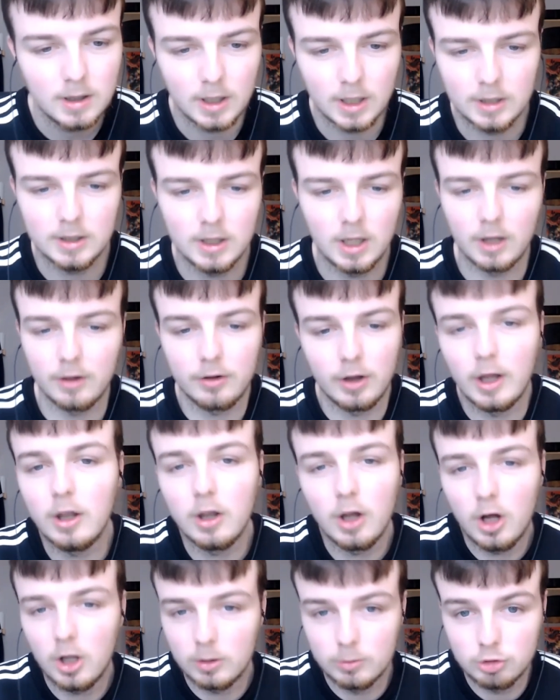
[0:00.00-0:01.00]
And like I said,
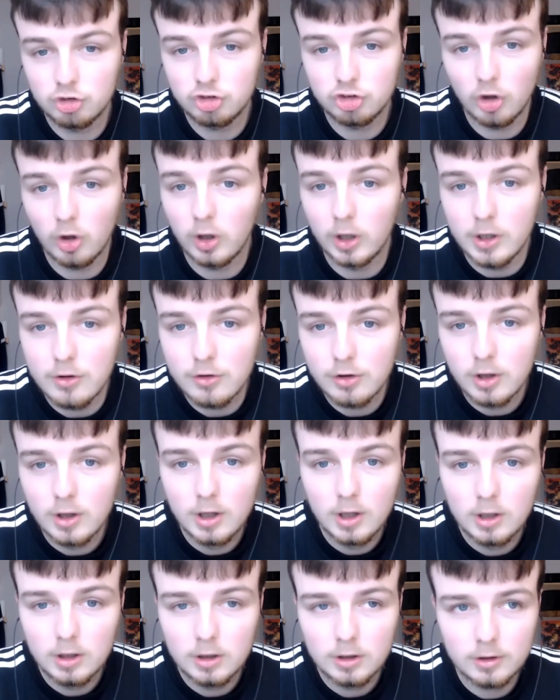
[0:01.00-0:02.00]
Onana was solid.
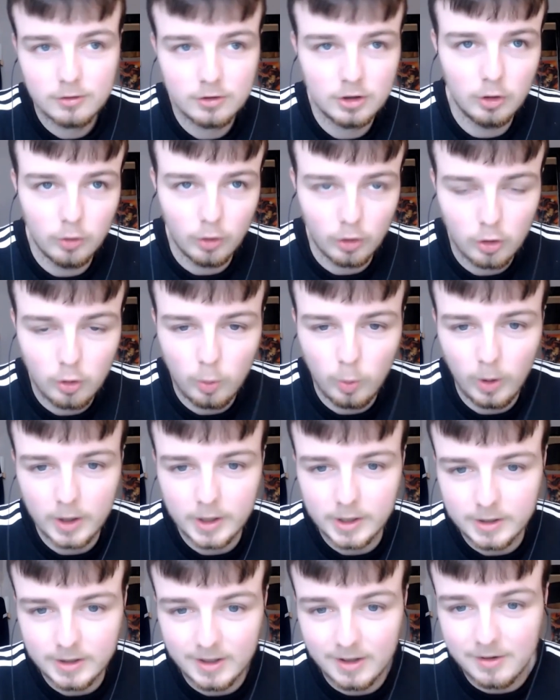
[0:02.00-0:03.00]
Still not
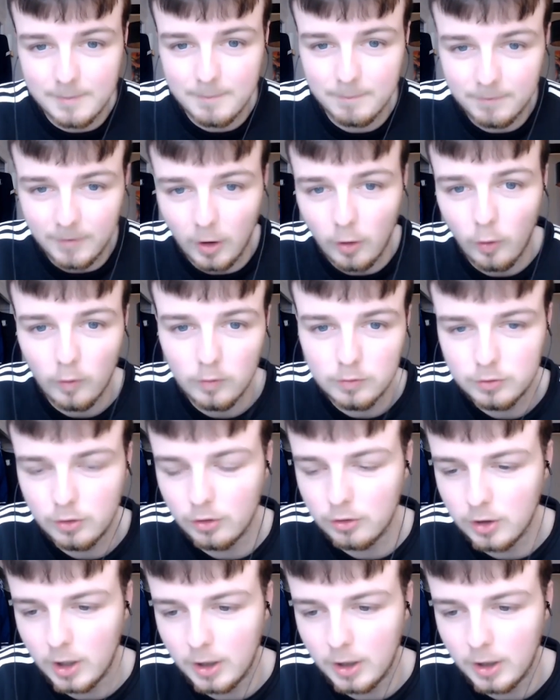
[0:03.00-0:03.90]
quite as involved as,